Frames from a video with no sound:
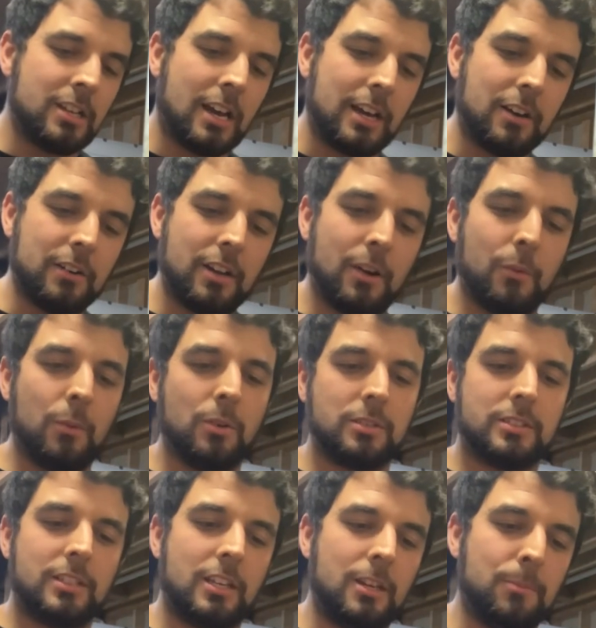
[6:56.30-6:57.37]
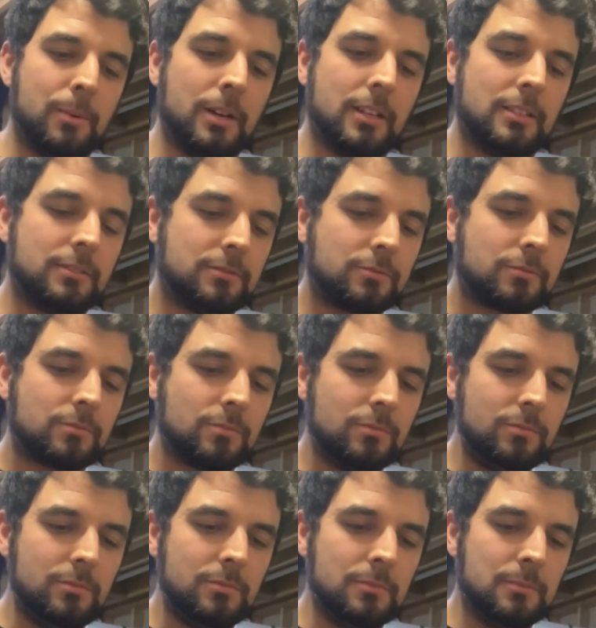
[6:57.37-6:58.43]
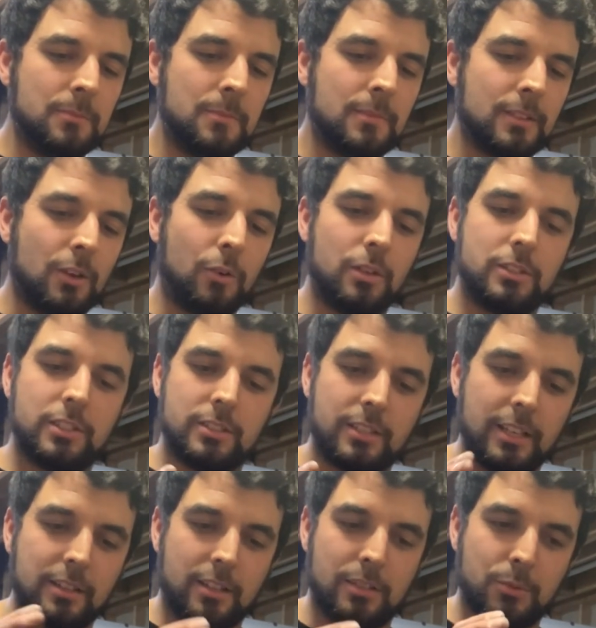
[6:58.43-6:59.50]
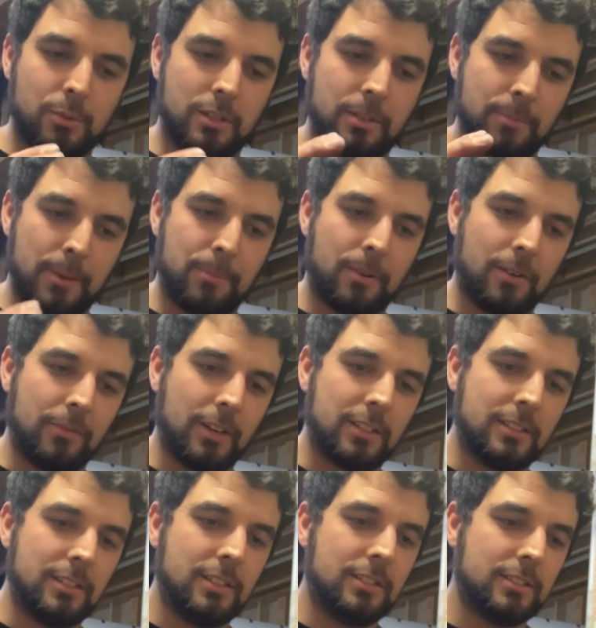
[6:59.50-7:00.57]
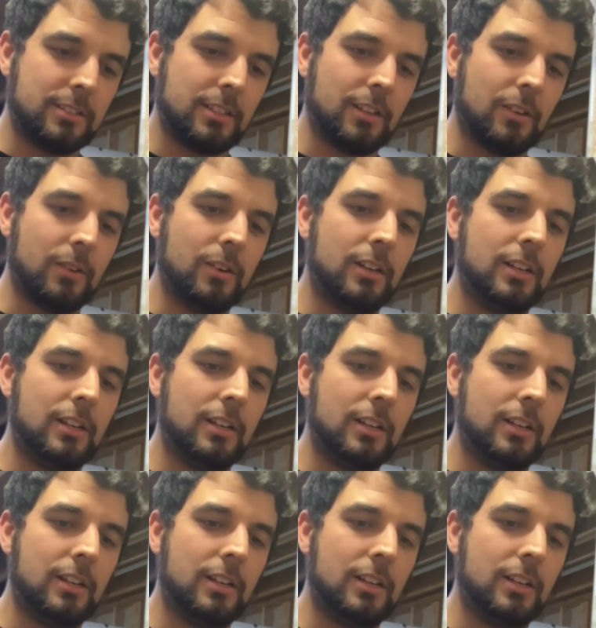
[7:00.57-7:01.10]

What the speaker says: I don't know, we'll see, or just get this one to be perfect. So